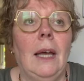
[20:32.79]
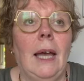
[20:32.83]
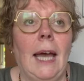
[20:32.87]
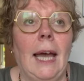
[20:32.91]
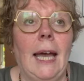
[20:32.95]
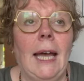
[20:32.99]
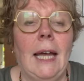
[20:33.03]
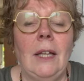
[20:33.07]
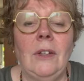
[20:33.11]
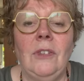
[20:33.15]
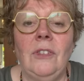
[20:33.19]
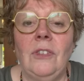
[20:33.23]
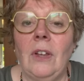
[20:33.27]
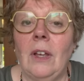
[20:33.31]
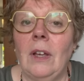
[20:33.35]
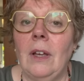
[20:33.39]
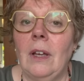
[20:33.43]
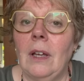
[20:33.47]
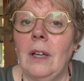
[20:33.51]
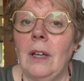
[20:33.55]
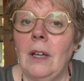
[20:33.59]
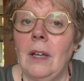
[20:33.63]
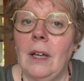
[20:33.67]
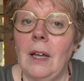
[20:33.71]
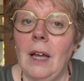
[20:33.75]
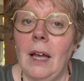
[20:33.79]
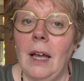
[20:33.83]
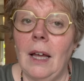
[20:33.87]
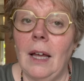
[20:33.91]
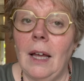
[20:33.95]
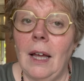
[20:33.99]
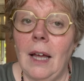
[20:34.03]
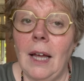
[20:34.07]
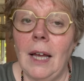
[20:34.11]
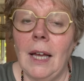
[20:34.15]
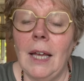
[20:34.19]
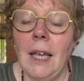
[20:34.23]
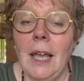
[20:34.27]
And
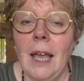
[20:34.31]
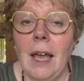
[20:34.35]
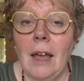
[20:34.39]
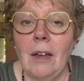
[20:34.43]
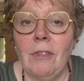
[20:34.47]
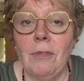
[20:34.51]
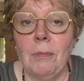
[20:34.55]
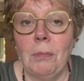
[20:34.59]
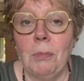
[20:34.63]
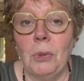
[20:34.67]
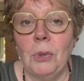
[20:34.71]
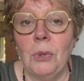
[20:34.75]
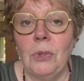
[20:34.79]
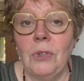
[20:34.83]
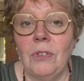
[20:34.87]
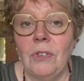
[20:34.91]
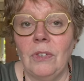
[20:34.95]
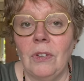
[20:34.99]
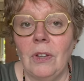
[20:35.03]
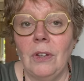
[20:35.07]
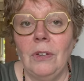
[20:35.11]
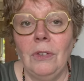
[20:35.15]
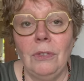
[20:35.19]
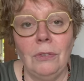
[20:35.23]
I have put